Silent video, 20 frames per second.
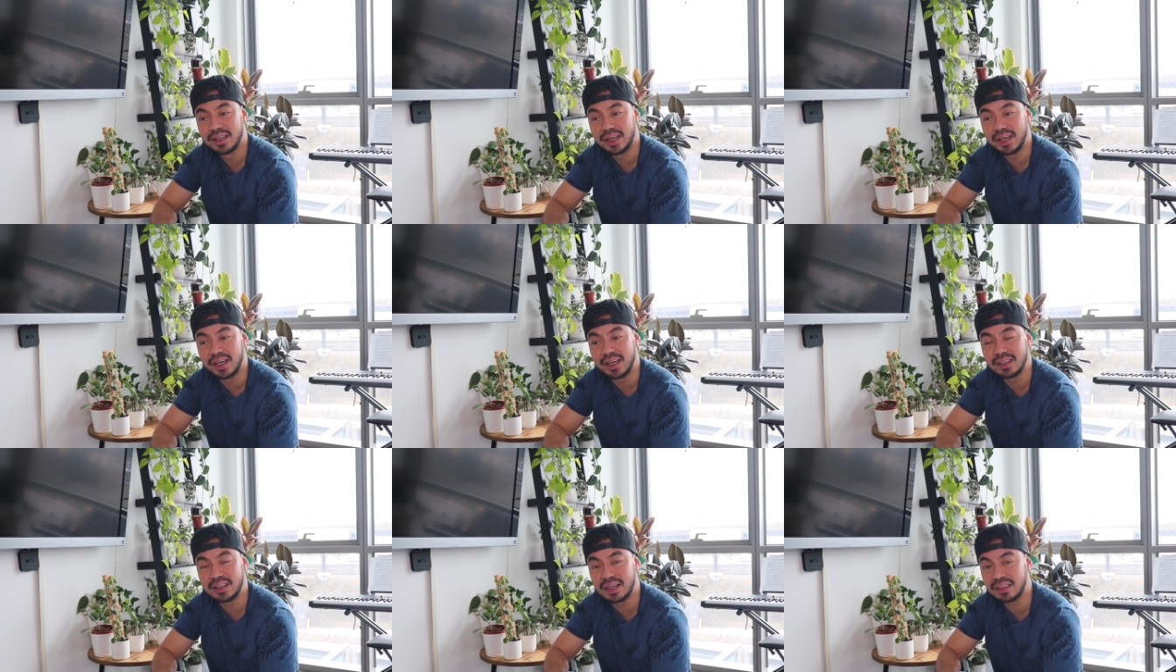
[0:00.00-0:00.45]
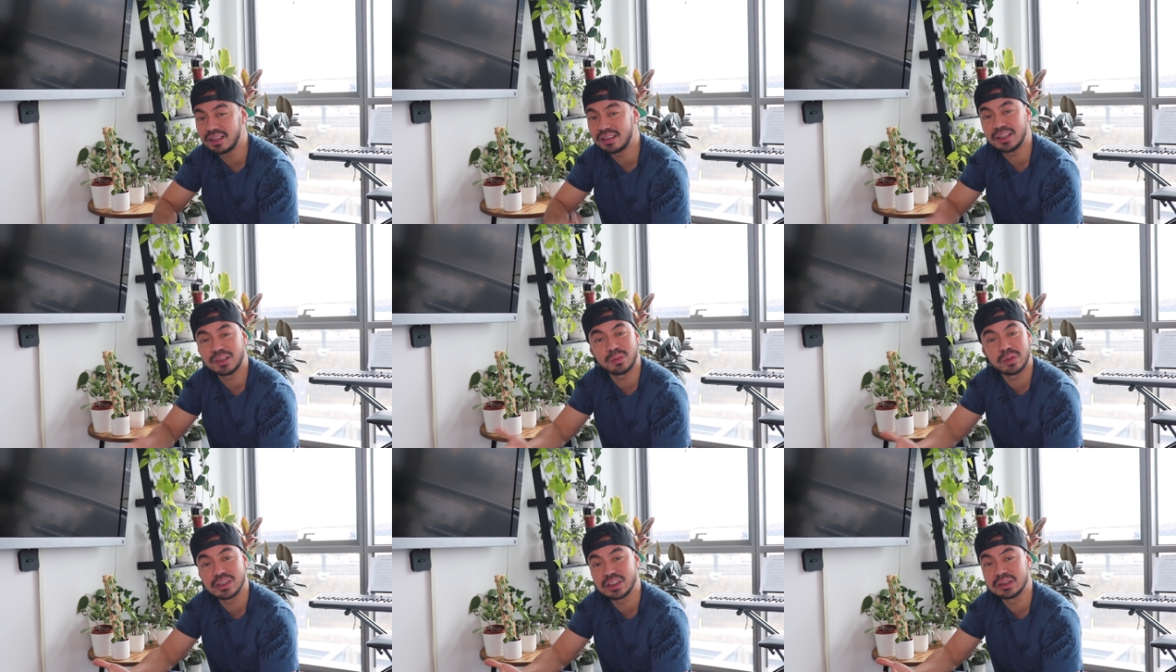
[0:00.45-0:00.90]
And I thought
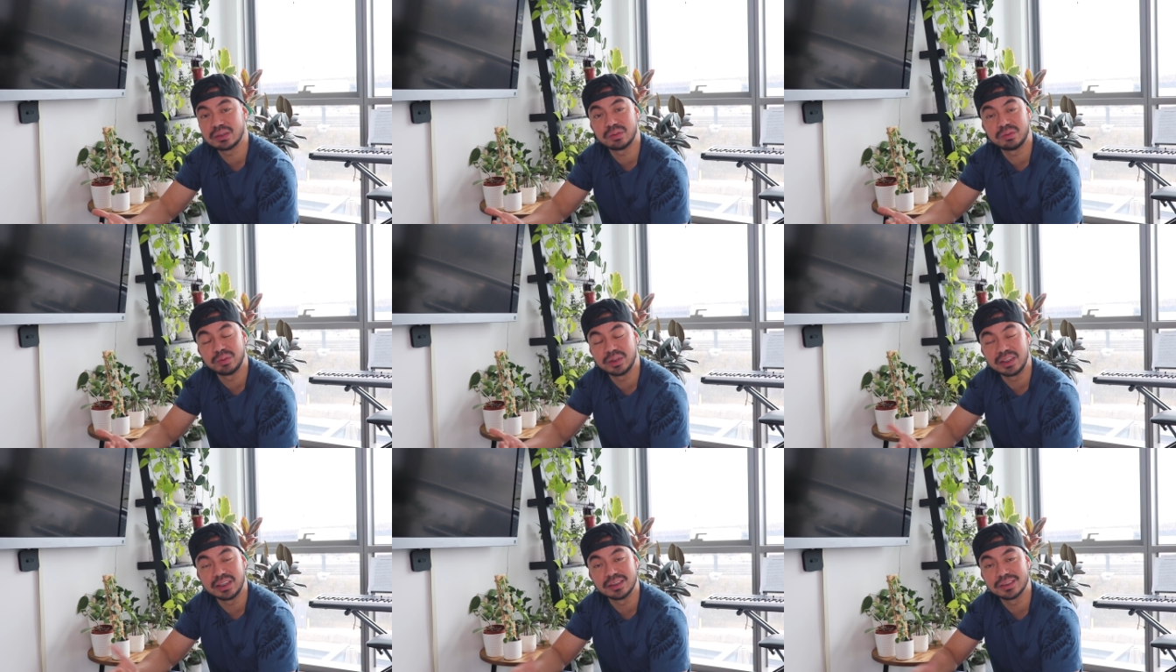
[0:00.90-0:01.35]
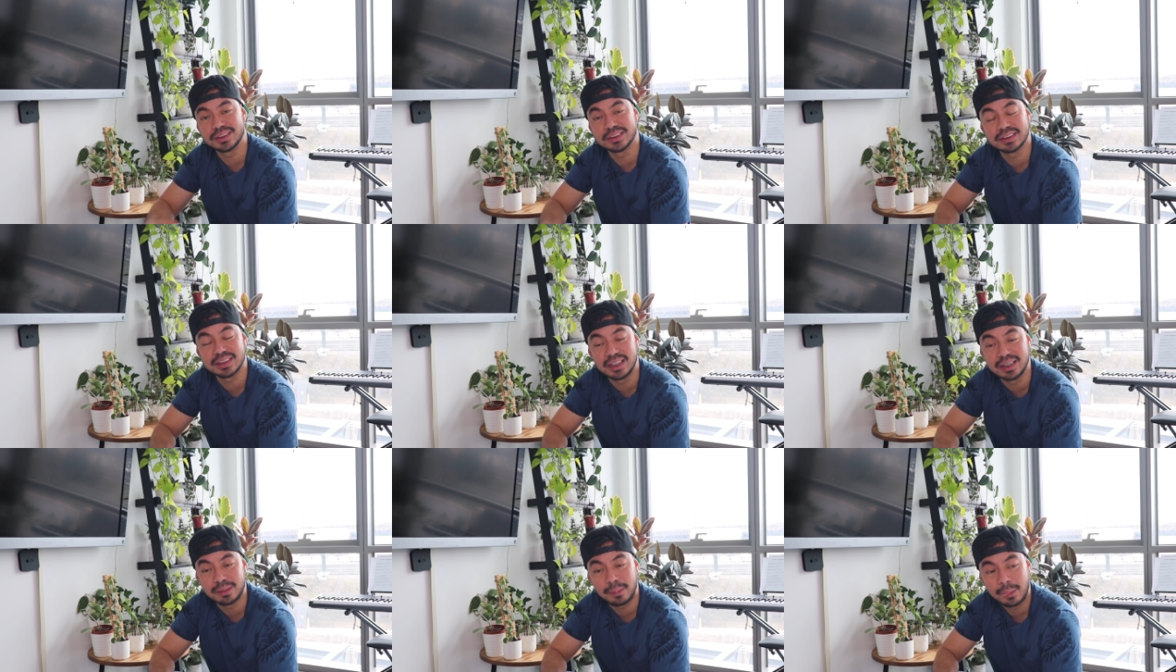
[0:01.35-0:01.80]
the questions were really
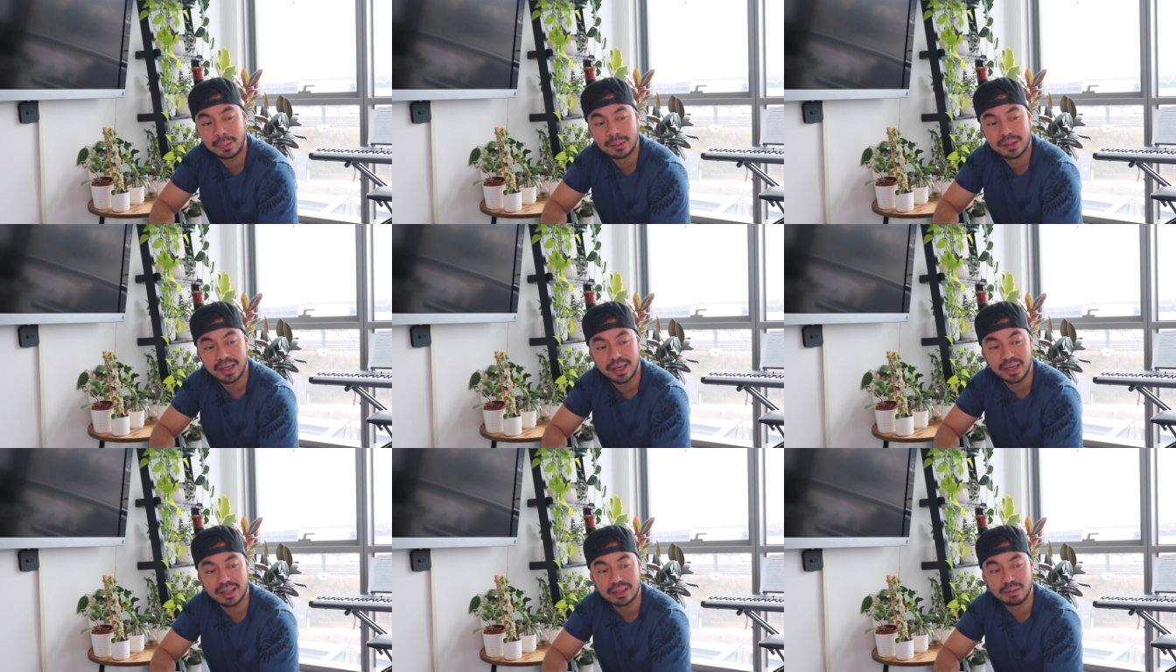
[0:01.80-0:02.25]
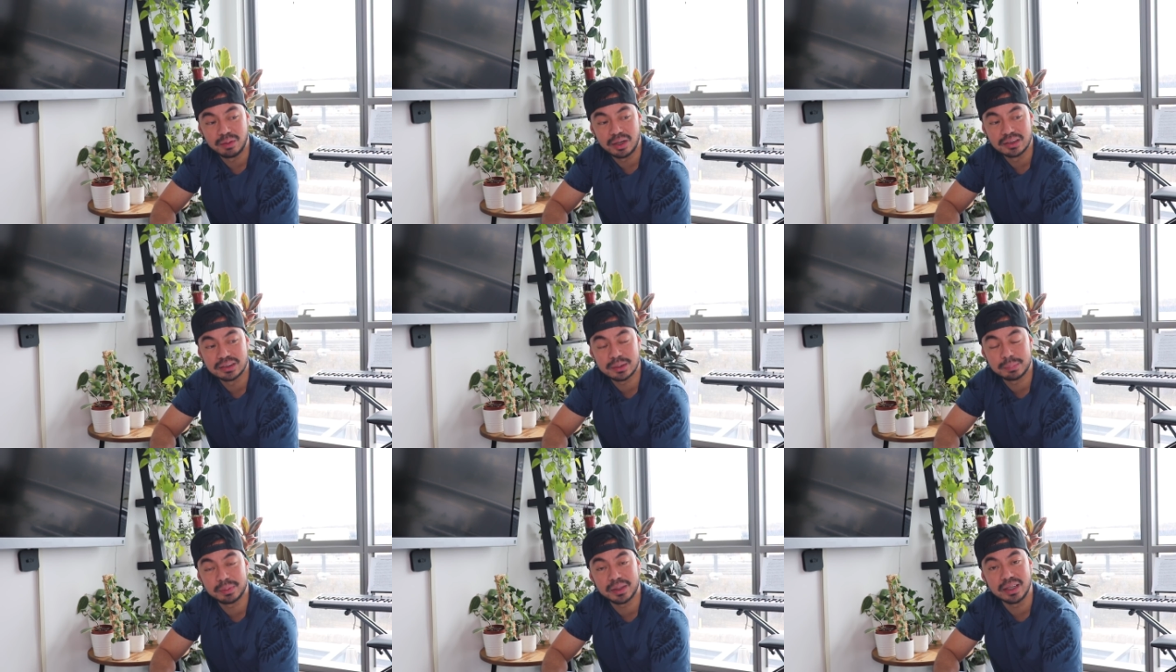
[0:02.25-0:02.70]
interesting and I
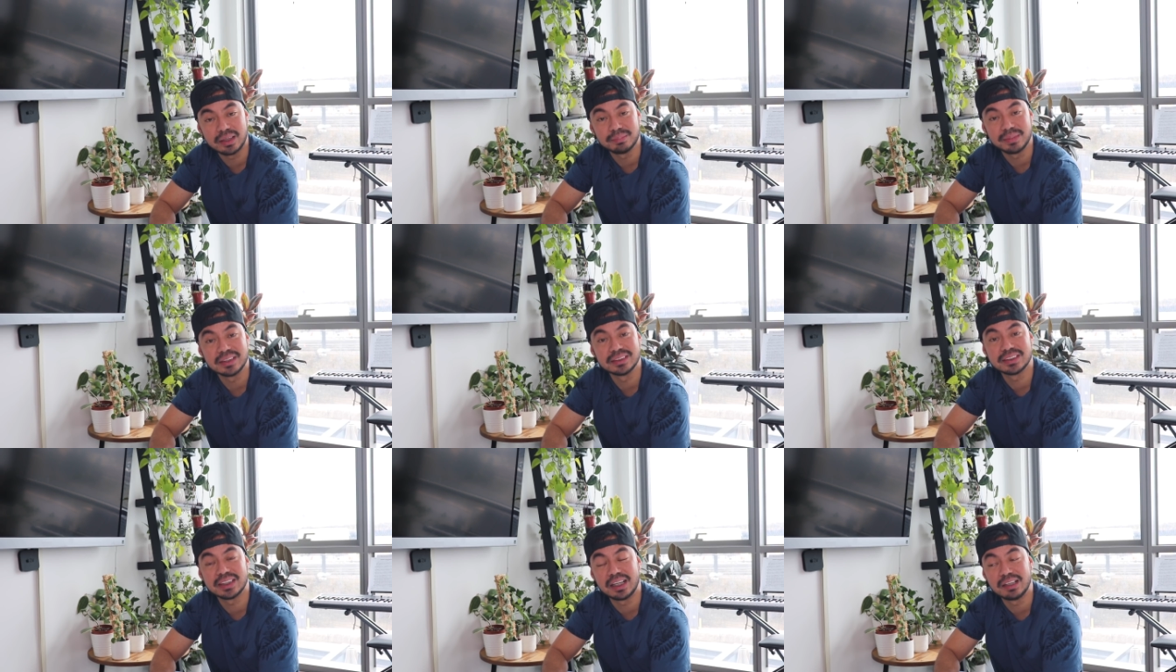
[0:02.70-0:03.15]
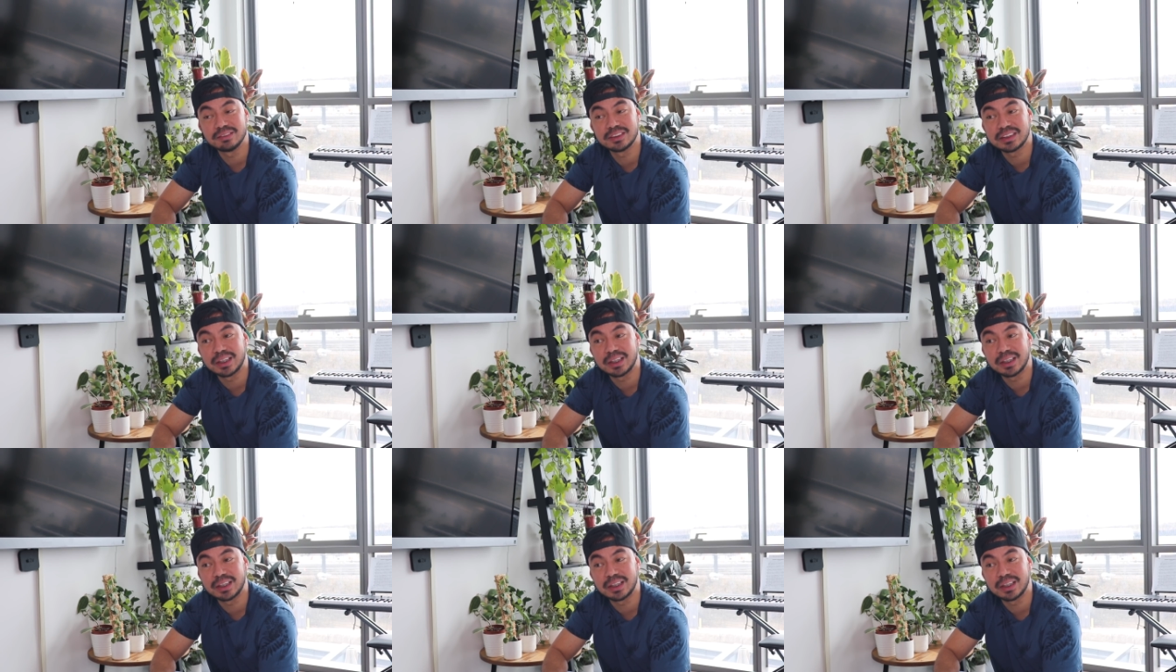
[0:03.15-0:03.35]
wanted to play it myself.